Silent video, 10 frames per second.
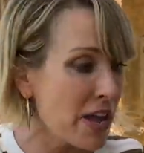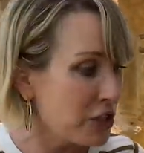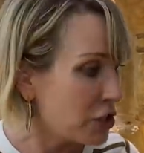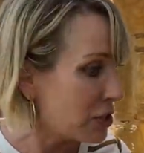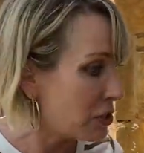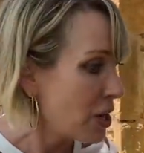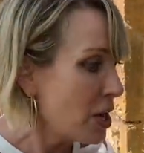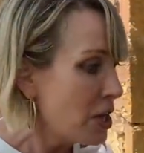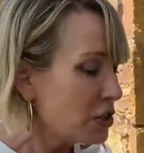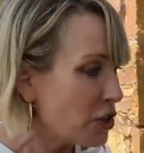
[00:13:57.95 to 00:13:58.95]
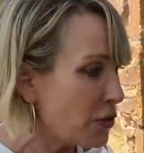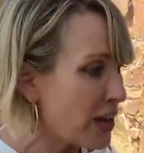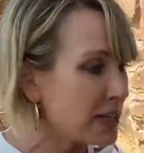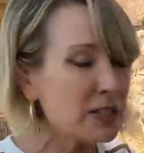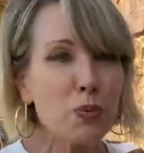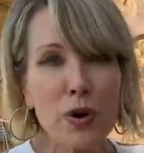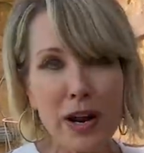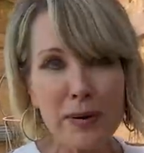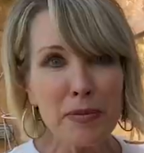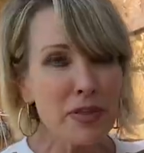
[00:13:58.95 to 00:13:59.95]
ages. So that's what
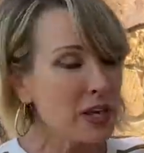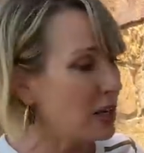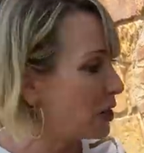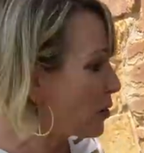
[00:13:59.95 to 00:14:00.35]
I'm thinking